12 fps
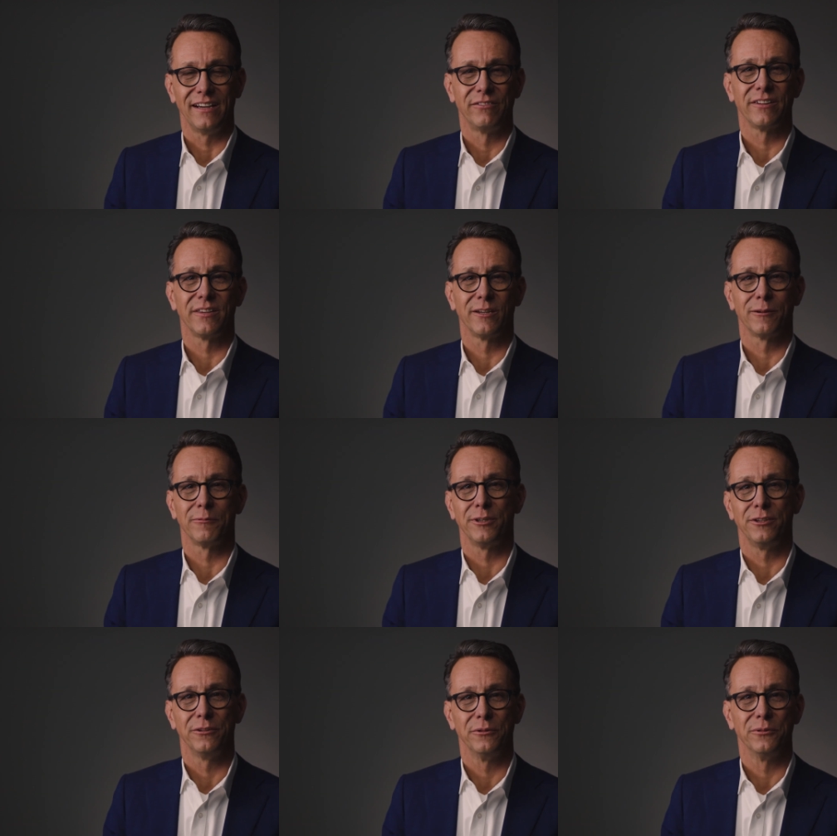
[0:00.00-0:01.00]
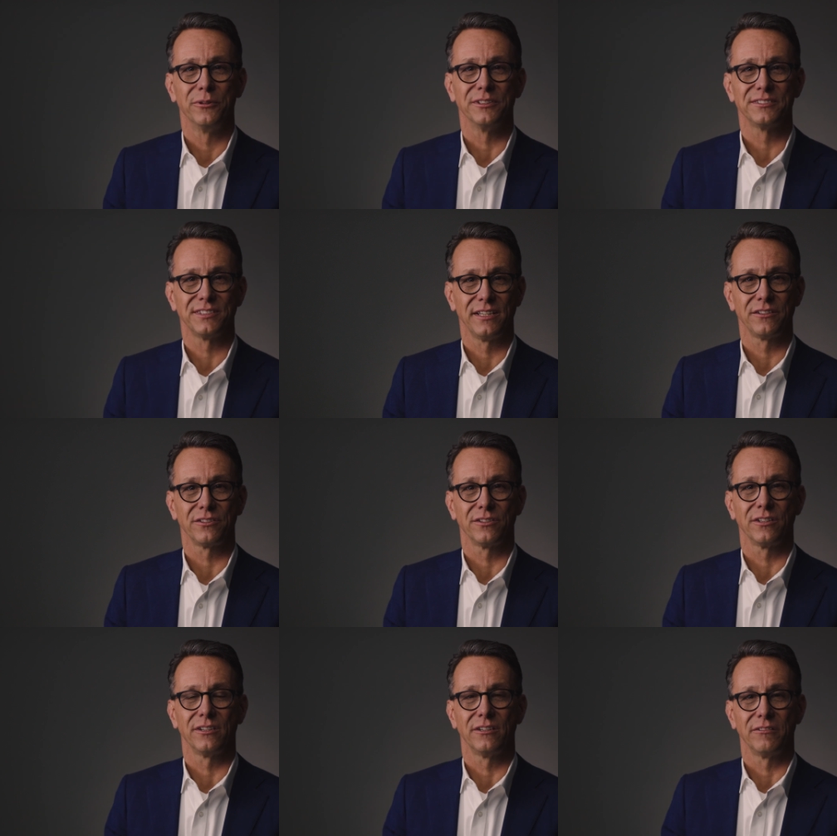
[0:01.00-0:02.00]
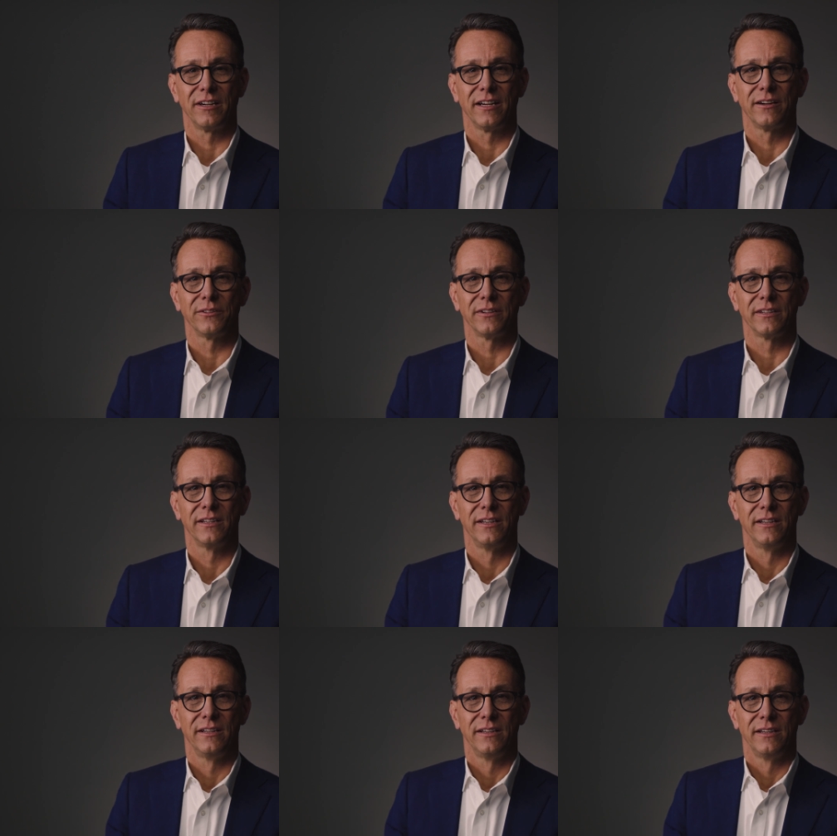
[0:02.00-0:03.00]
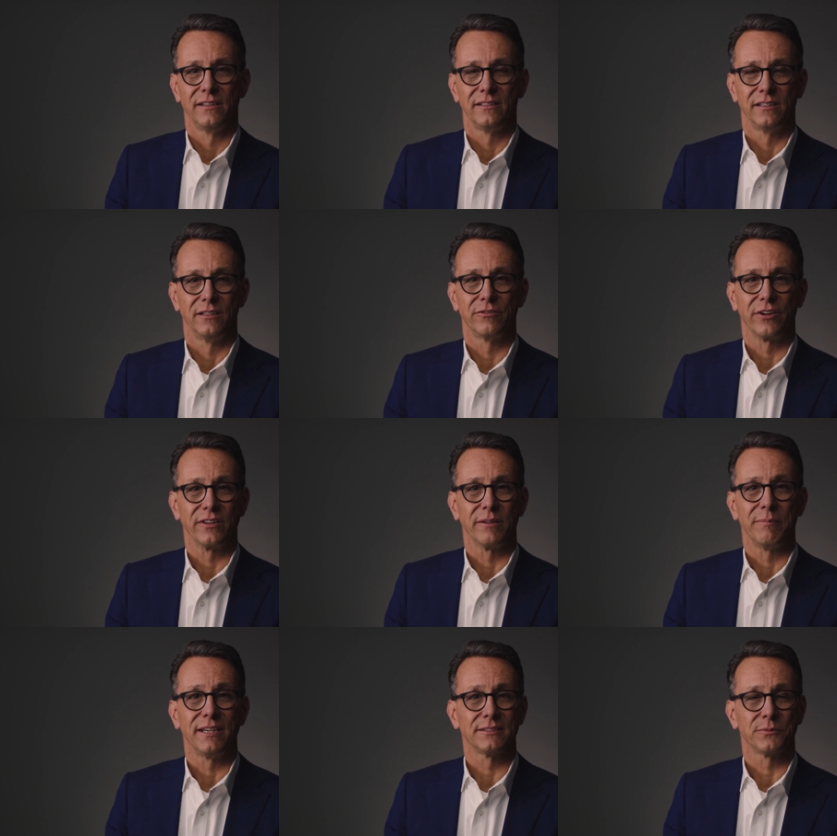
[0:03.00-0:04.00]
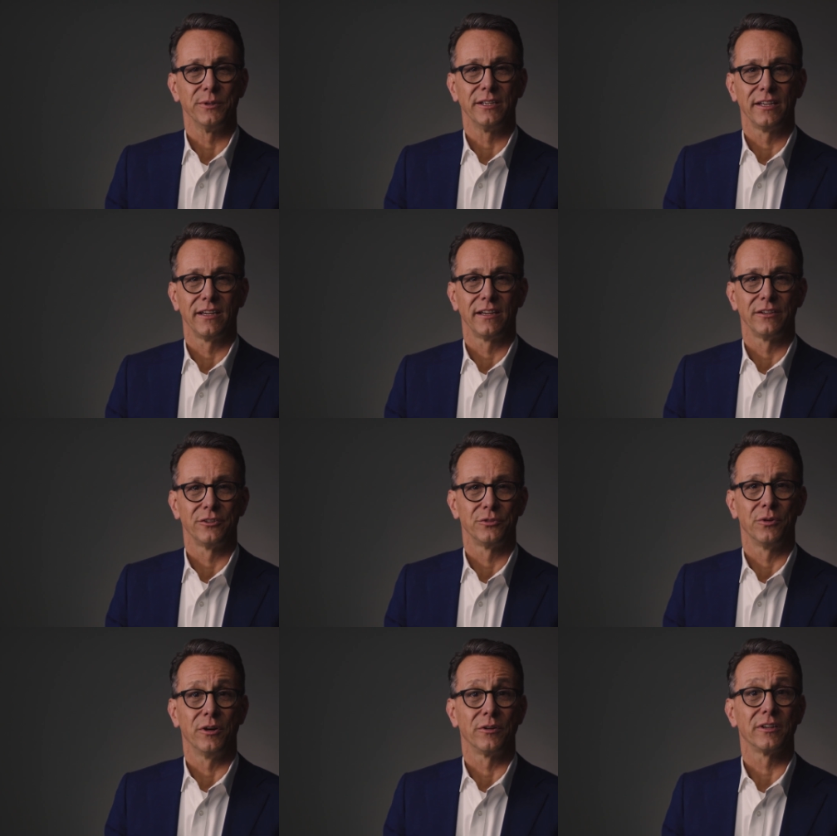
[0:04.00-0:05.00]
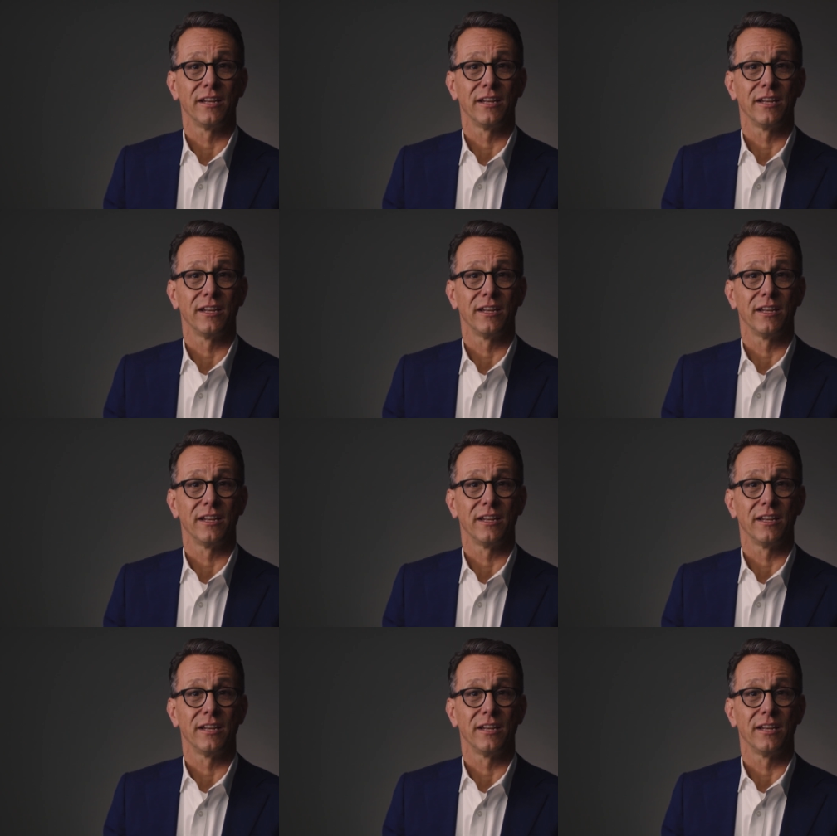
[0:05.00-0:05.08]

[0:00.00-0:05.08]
everything we do is centered around delivering the best we can to our